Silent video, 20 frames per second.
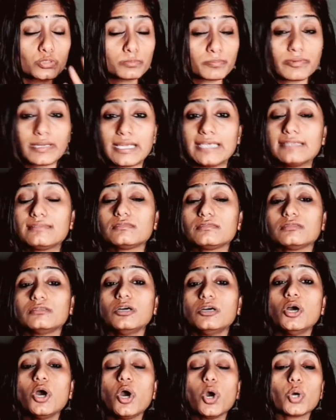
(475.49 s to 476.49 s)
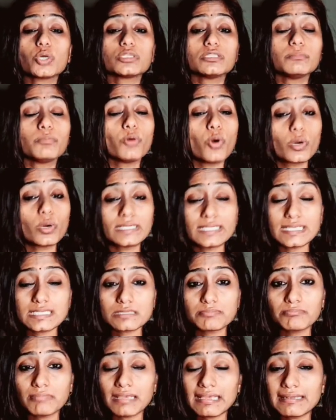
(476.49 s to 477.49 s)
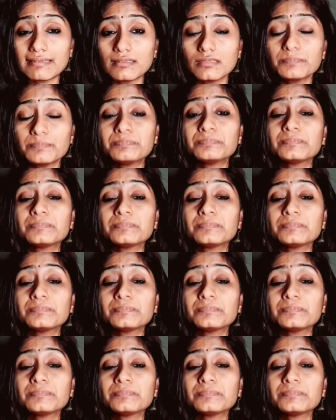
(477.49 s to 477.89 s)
breath or the body smell,